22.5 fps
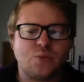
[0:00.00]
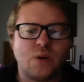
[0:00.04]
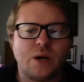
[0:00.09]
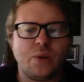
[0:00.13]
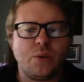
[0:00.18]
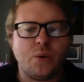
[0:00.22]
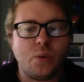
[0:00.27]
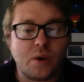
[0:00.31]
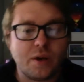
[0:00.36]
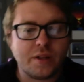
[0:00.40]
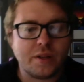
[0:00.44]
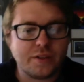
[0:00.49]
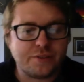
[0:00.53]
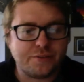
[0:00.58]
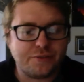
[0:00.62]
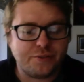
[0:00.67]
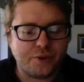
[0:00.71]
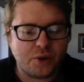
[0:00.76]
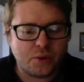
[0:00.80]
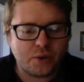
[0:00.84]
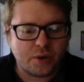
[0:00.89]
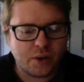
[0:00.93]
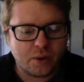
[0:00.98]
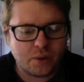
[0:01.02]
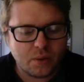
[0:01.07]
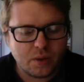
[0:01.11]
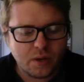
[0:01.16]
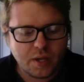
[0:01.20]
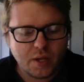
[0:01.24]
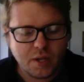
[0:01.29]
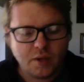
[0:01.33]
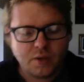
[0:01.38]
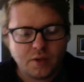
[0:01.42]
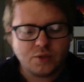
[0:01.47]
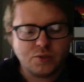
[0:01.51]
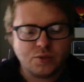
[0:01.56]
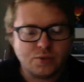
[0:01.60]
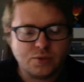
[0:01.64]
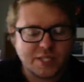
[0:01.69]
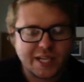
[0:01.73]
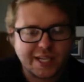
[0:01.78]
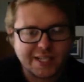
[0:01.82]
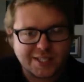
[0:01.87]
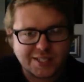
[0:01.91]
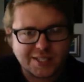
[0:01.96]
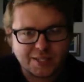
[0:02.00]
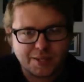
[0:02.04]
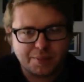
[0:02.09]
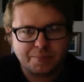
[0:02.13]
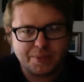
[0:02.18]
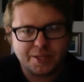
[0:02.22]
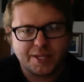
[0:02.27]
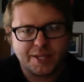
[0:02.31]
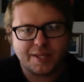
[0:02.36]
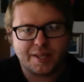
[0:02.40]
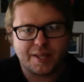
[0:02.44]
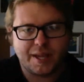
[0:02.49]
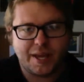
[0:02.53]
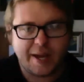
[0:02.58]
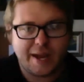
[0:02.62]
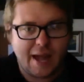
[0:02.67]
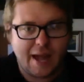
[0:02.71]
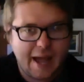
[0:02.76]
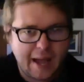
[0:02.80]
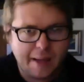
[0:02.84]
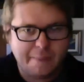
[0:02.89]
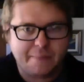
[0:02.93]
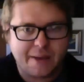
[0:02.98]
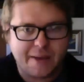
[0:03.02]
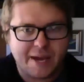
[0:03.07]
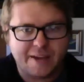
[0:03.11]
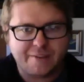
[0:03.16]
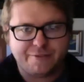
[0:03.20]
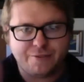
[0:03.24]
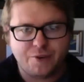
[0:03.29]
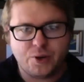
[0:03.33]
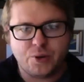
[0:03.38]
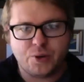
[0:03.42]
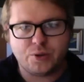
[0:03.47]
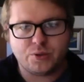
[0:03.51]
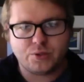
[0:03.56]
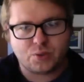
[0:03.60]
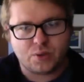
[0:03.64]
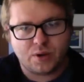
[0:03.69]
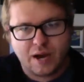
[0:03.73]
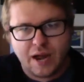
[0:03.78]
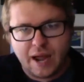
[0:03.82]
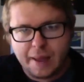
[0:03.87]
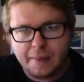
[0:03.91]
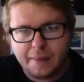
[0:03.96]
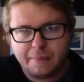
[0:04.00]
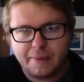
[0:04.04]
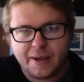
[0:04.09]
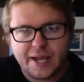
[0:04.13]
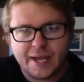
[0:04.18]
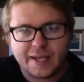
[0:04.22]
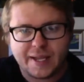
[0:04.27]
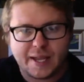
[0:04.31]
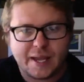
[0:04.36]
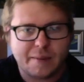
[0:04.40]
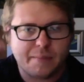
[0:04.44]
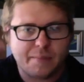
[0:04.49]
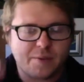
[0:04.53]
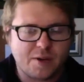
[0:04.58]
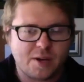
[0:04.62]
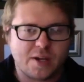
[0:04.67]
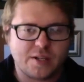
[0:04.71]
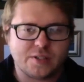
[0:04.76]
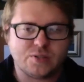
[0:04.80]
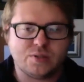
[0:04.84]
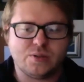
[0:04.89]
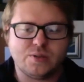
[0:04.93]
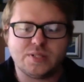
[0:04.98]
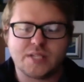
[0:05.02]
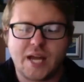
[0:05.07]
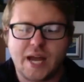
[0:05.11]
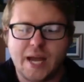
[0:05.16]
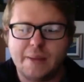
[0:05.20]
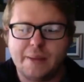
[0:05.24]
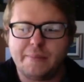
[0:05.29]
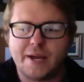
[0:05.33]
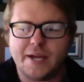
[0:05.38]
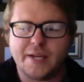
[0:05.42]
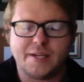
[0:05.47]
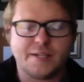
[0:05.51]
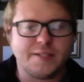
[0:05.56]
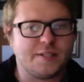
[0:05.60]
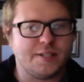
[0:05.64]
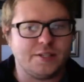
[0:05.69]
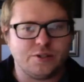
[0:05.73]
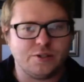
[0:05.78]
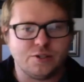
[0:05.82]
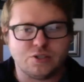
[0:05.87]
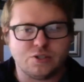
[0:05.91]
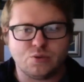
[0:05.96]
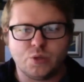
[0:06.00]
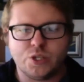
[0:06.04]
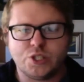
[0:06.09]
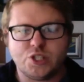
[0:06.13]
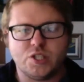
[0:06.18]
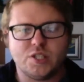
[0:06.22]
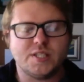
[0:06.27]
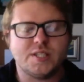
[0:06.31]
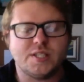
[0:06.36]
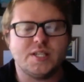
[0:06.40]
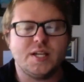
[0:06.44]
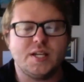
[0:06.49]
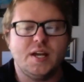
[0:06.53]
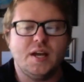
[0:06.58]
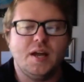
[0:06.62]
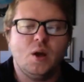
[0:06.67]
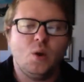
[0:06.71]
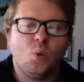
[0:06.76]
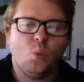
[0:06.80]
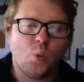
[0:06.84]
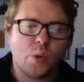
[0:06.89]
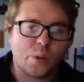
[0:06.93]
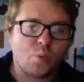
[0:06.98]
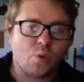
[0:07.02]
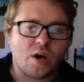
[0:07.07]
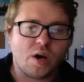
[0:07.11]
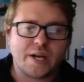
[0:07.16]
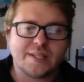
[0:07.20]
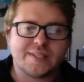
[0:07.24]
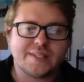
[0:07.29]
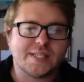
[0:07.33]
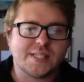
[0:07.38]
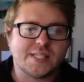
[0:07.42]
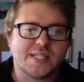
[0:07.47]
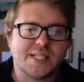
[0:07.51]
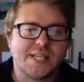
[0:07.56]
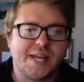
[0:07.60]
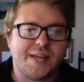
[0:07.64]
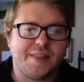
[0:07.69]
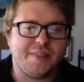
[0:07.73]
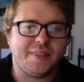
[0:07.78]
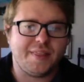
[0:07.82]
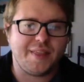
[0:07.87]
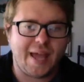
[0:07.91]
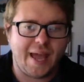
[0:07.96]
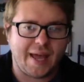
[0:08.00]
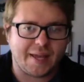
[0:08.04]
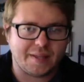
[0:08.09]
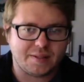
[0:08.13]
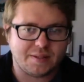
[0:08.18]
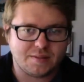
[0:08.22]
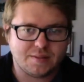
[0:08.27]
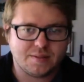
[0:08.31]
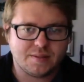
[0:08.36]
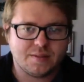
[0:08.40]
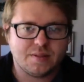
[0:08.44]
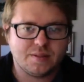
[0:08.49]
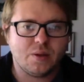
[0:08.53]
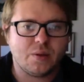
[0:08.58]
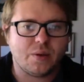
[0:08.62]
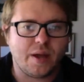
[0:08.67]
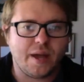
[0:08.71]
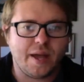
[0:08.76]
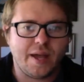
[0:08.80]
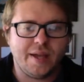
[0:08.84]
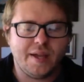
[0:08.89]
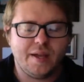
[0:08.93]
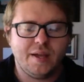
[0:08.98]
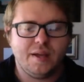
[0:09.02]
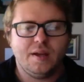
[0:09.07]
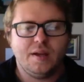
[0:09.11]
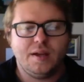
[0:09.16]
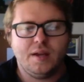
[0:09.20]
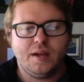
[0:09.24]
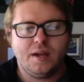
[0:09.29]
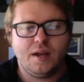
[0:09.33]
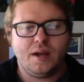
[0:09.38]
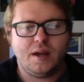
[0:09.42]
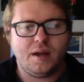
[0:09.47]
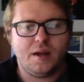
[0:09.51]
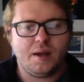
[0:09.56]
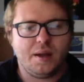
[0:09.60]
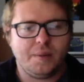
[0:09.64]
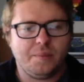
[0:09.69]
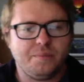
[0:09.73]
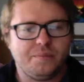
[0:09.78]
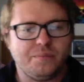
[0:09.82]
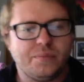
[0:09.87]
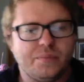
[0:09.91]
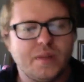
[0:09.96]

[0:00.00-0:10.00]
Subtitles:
why we want the photo to say something like I buy phones, or I buy game consoles, I buy Nintendo Switches. We want it to say that. Okay. And